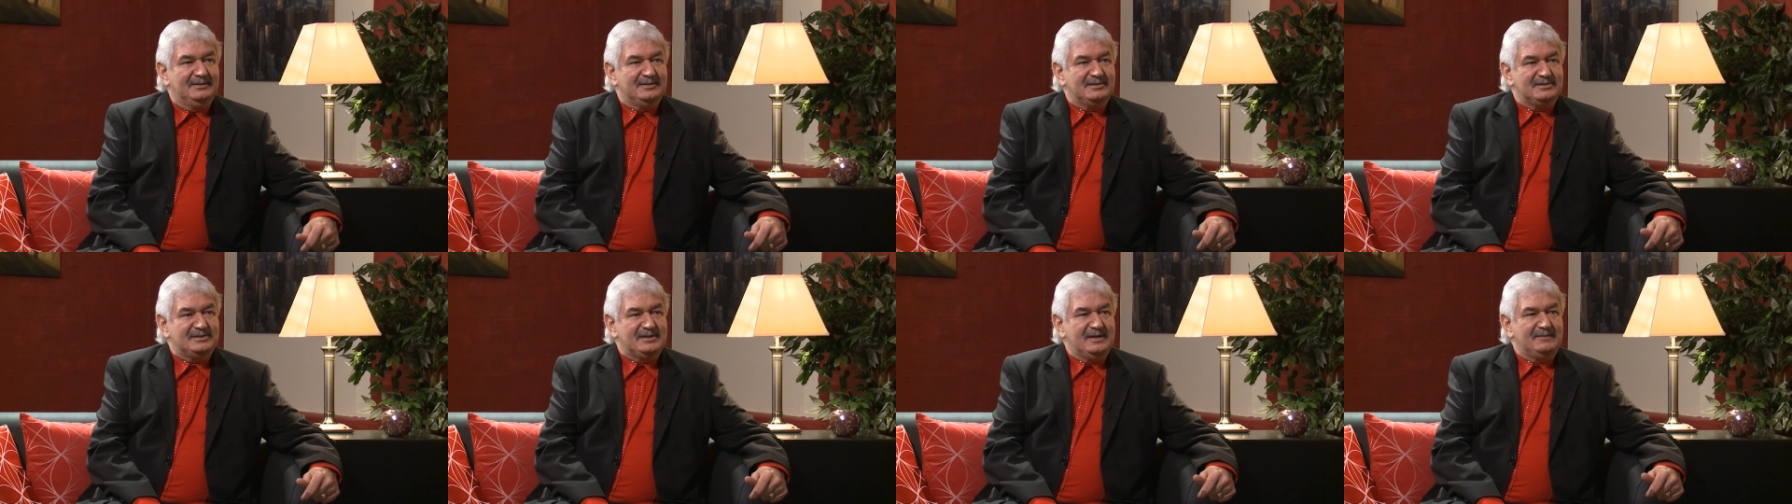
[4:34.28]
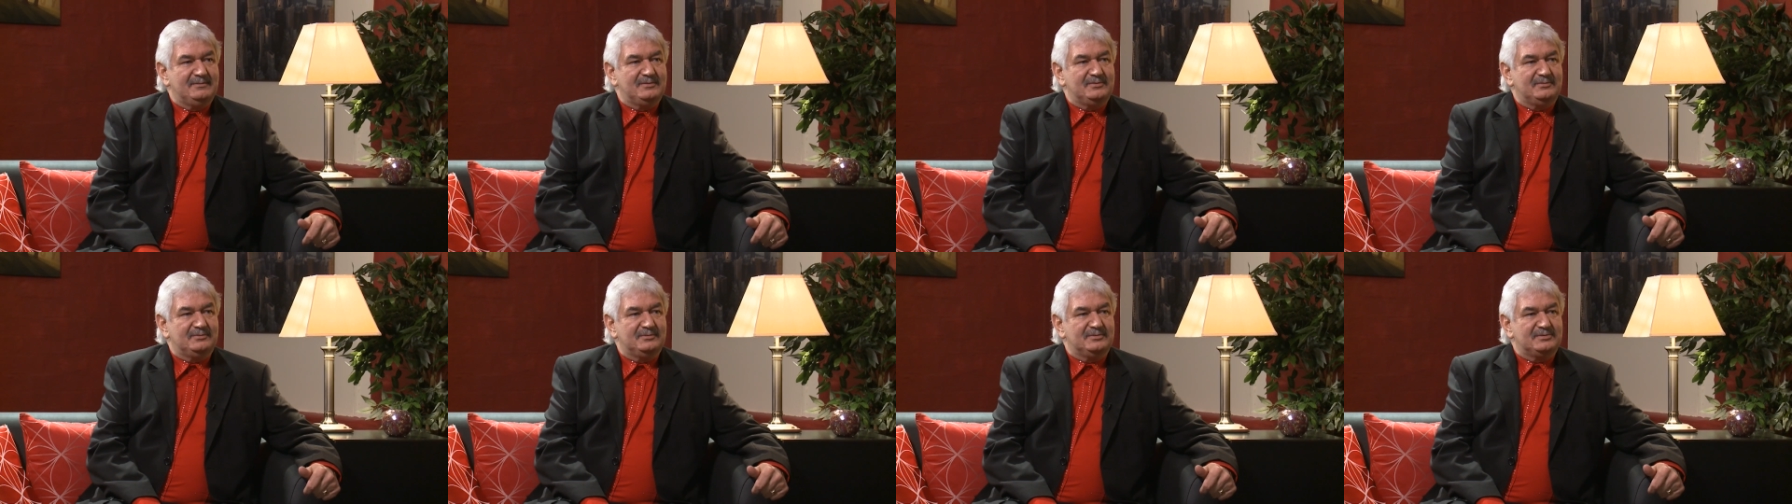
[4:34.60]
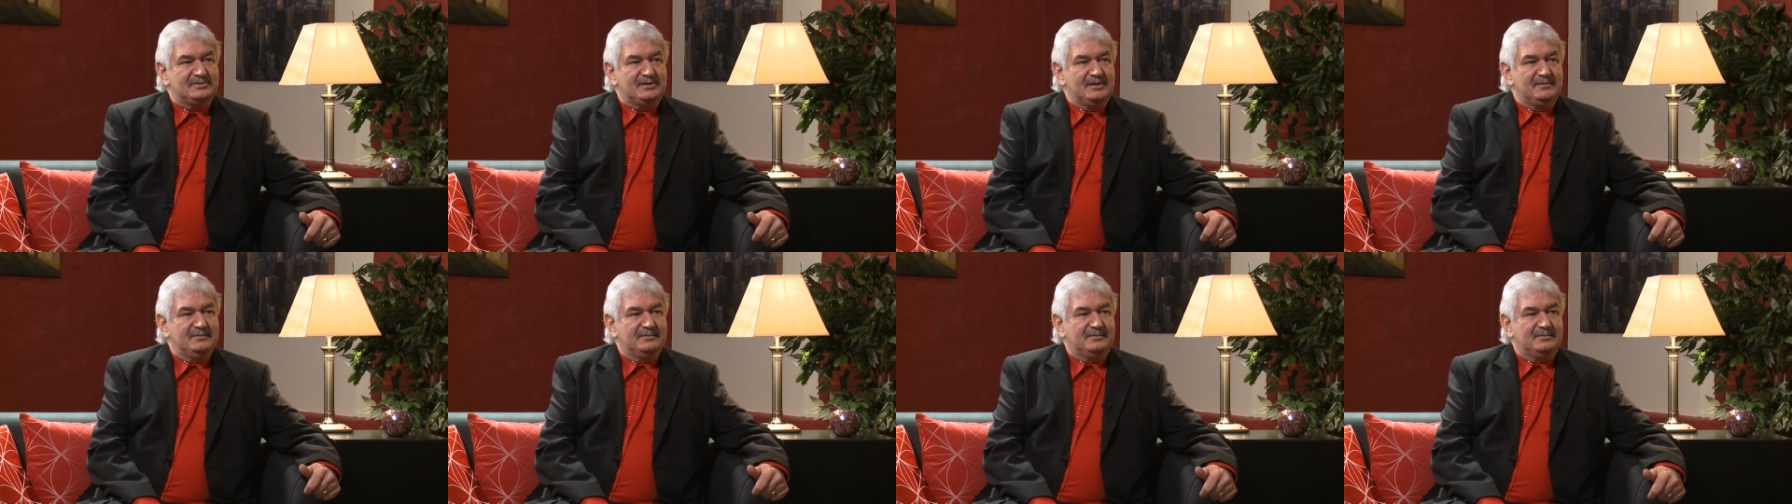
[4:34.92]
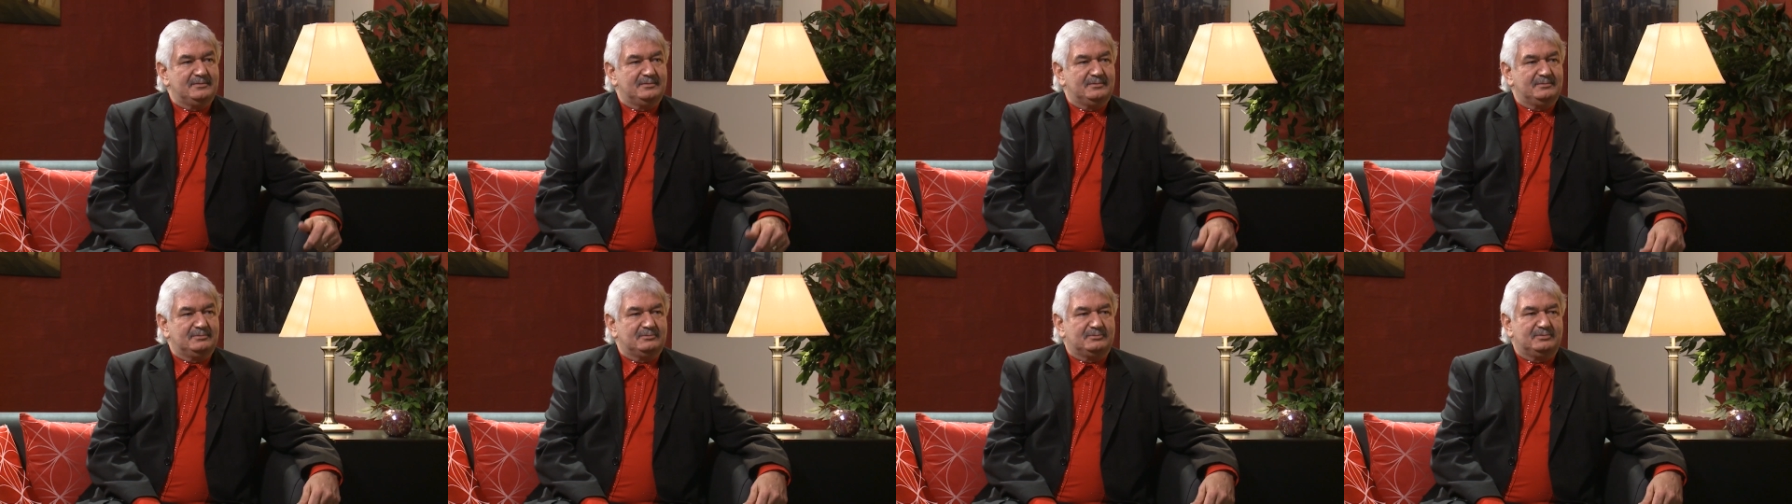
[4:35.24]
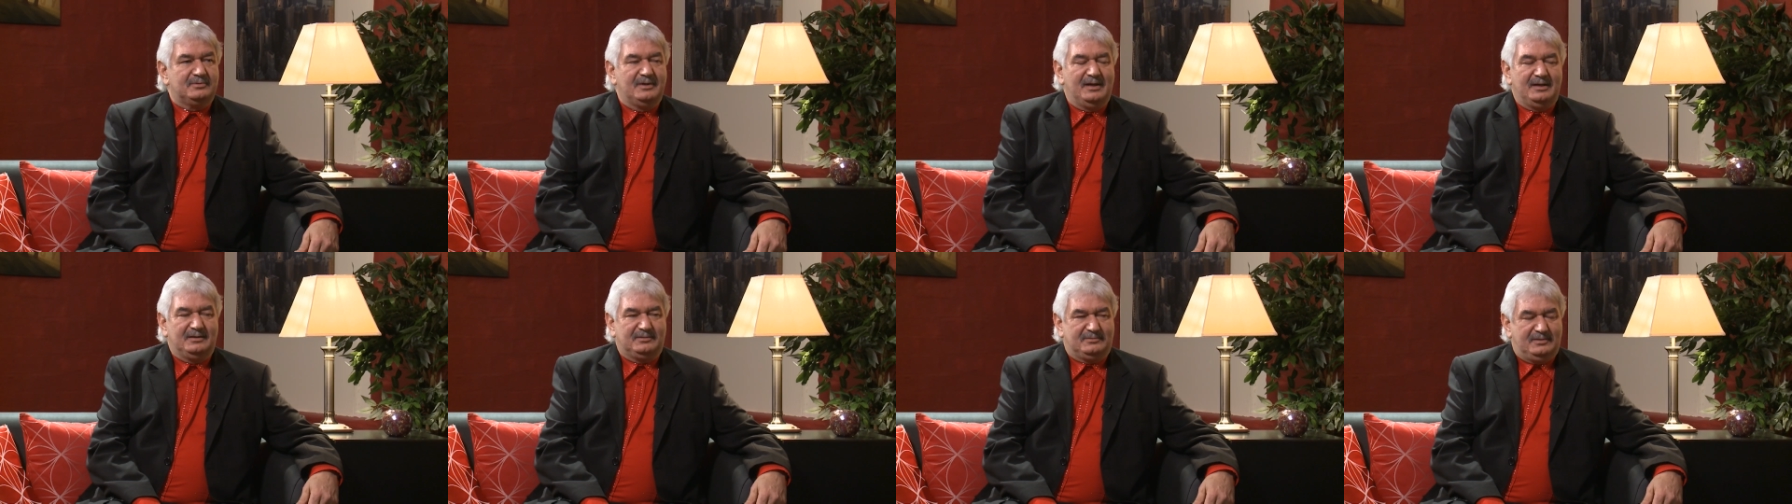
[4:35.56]
Fantastic. Steve, great Steve, musicians.
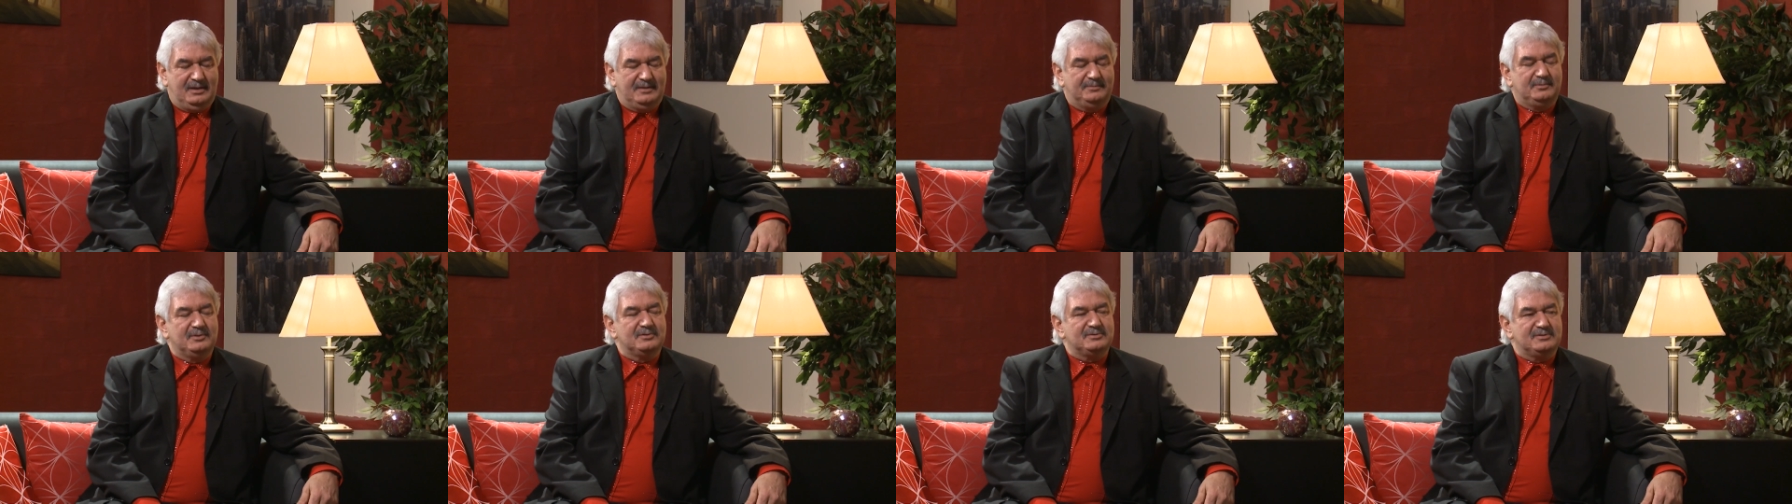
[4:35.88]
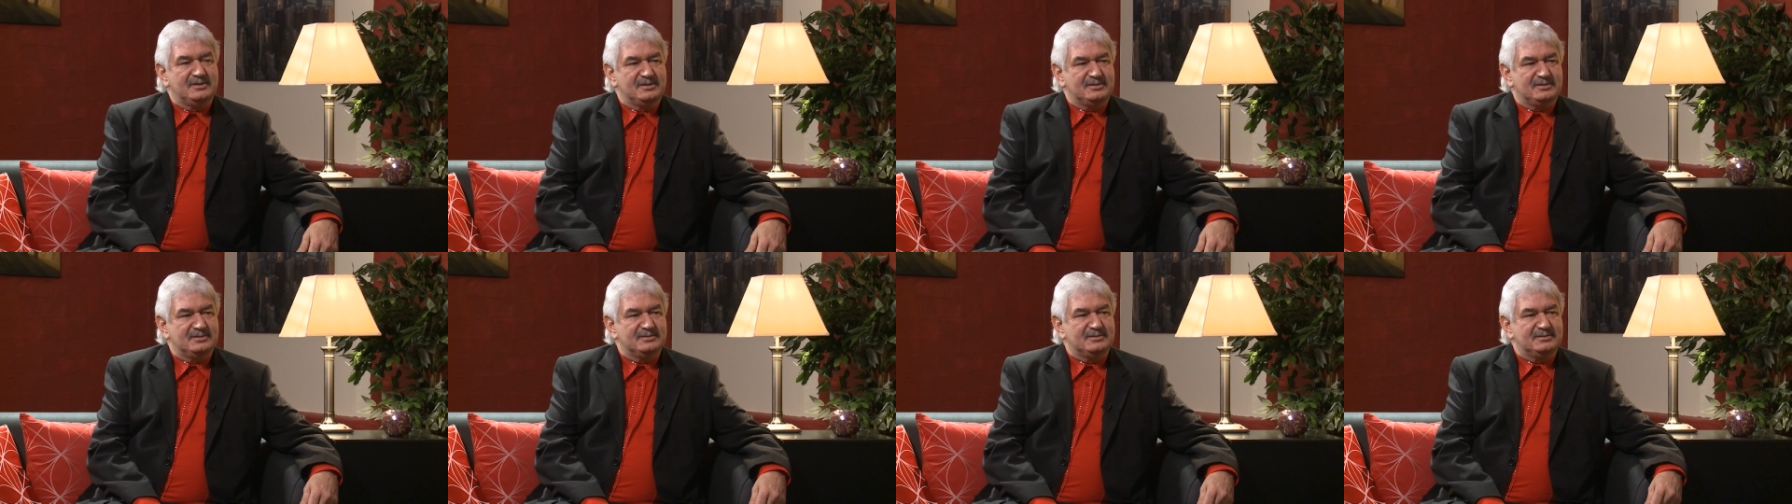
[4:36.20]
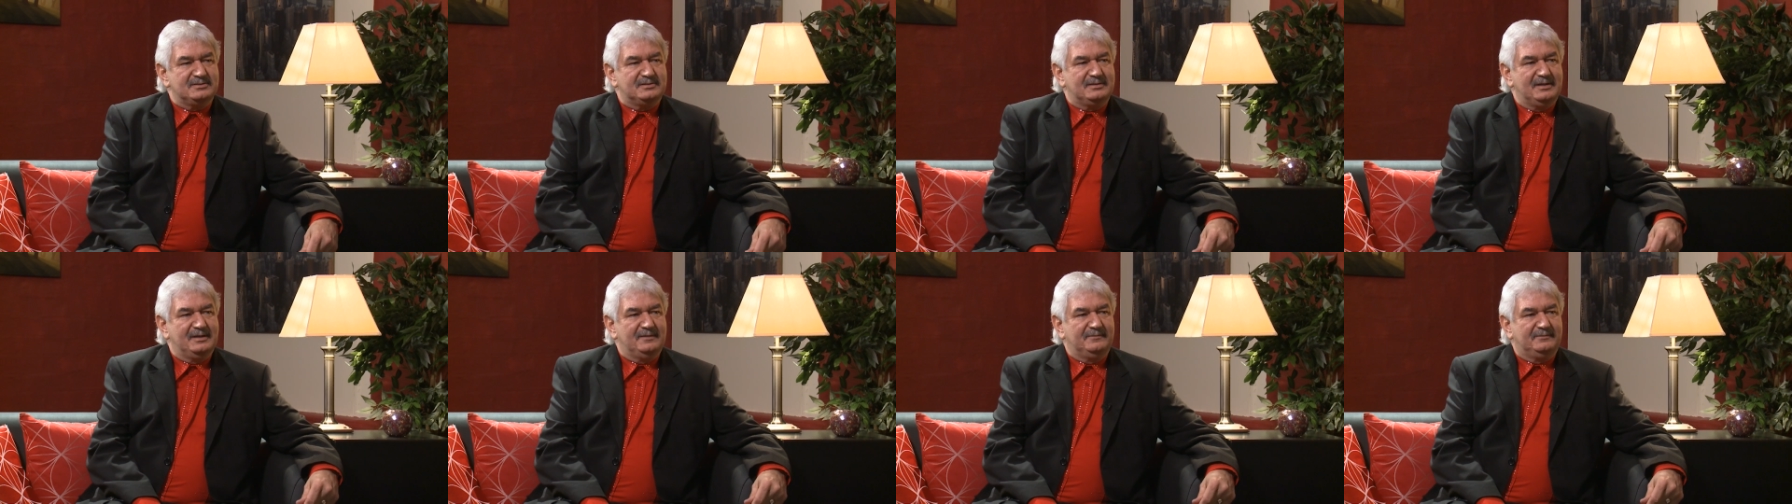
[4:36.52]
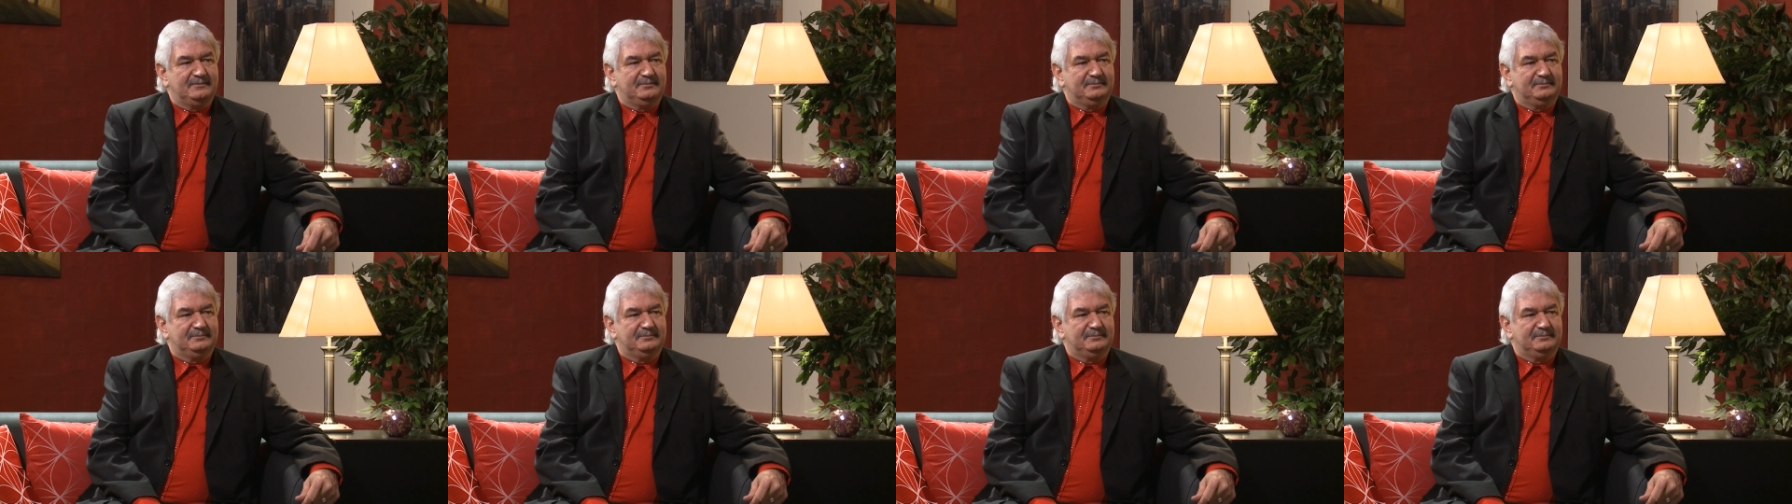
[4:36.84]
Great, great, great musicians. musicians.